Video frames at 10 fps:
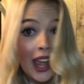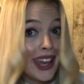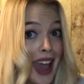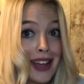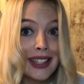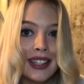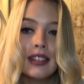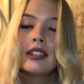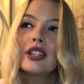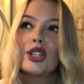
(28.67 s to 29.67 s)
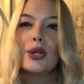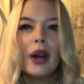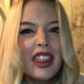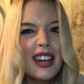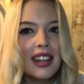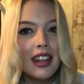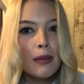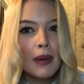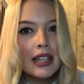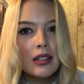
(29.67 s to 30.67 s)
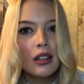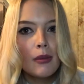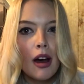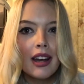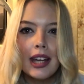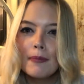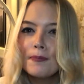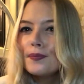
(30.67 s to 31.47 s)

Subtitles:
Yes. Do I think they're the best on the market?